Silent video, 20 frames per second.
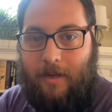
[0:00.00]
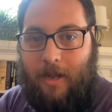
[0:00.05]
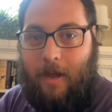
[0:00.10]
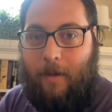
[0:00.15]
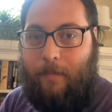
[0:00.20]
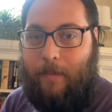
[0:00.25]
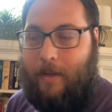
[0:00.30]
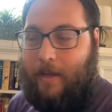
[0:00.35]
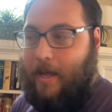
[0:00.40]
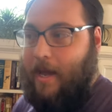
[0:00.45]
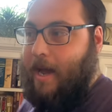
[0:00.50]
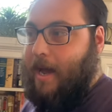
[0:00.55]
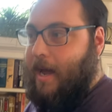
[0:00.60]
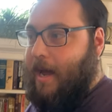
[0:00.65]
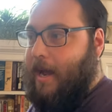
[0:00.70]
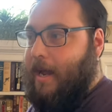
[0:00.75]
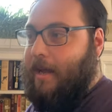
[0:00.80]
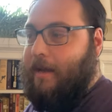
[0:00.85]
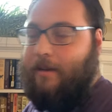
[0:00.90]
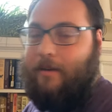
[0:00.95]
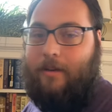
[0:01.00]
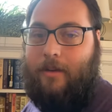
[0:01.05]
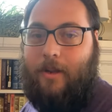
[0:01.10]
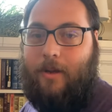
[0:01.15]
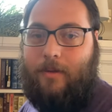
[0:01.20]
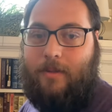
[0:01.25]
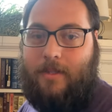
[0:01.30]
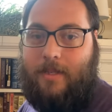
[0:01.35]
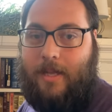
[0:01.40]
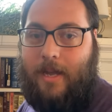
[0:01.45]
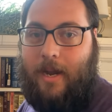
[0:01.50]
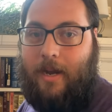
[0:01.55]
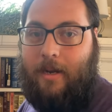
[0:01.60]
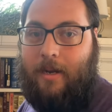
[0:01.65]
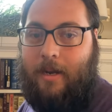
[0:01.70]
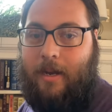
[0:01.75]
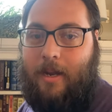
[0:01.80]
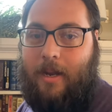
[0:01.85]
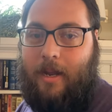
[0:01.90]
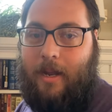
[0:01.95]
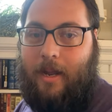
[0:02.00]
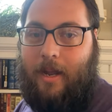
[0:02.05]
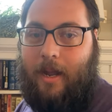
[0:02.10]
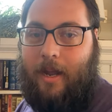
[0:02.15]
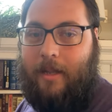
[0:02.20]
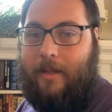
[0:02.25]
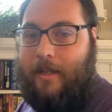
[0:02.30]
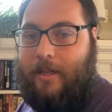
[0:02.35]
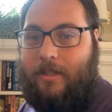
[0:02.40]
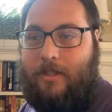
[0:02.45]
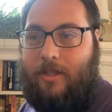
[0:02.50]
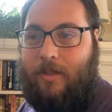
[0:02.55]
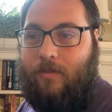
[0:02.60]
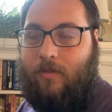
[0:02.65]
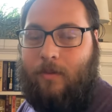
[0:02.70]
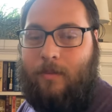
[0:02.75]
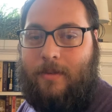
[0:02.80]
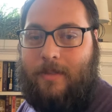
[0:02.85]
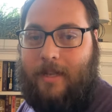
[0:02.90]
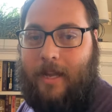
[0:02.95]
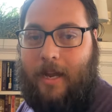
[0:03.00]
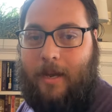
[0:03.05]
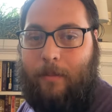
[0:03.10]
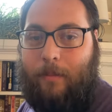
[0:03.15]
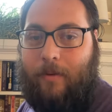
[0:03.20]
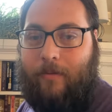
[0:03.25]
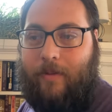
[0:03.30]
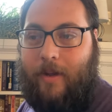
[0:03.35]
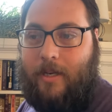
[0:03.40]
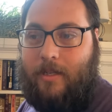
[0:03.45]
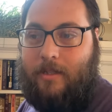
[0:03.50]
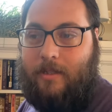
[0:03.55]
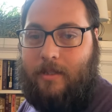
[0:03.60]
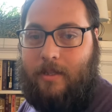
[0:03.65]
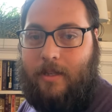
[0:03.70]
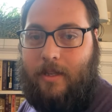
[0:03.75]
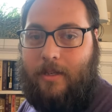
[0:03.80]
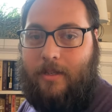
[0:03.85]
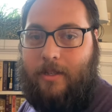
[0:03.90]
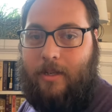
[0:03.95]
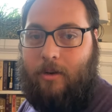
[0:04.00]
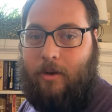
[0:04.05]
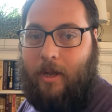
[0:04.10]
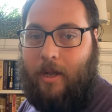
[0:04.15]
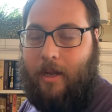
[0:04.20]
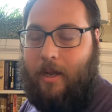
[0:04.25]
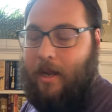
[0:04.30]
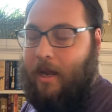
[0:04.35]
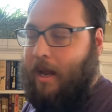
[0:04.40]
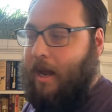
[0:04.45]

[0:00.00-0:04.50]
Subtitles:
up in the high notes there. And that's just from slight imperfections in the tuning.